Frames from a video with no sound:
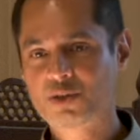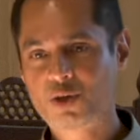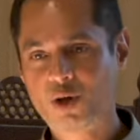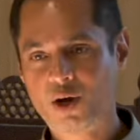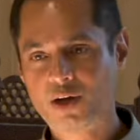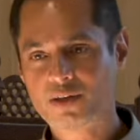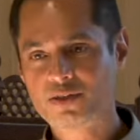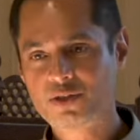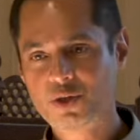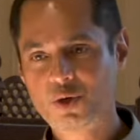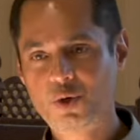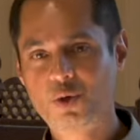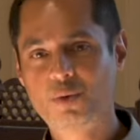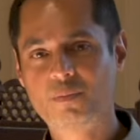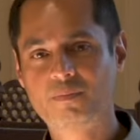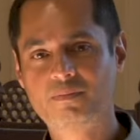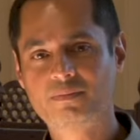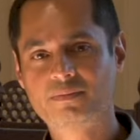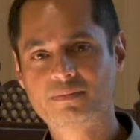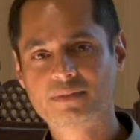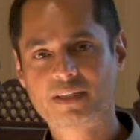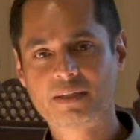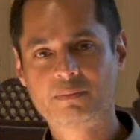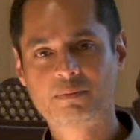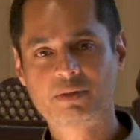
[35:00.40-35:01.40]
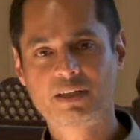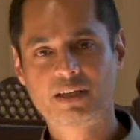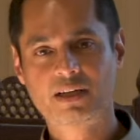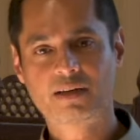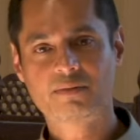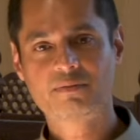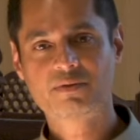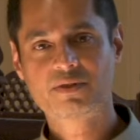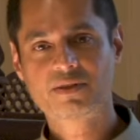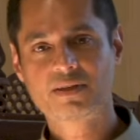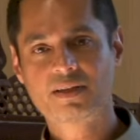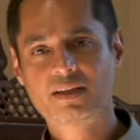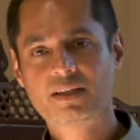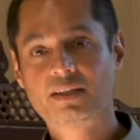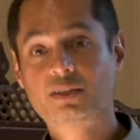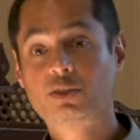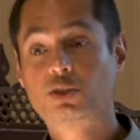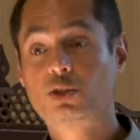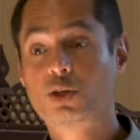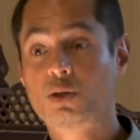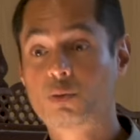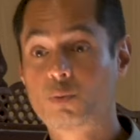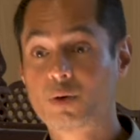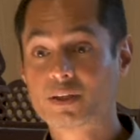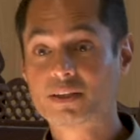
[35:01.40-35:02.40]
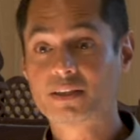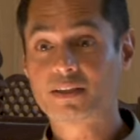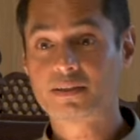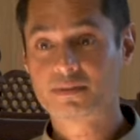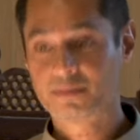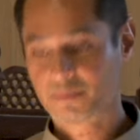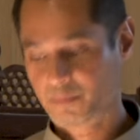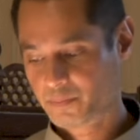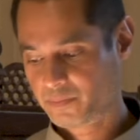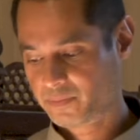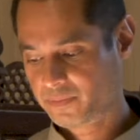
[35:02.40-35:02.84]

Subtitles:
God's home that becomes your watan.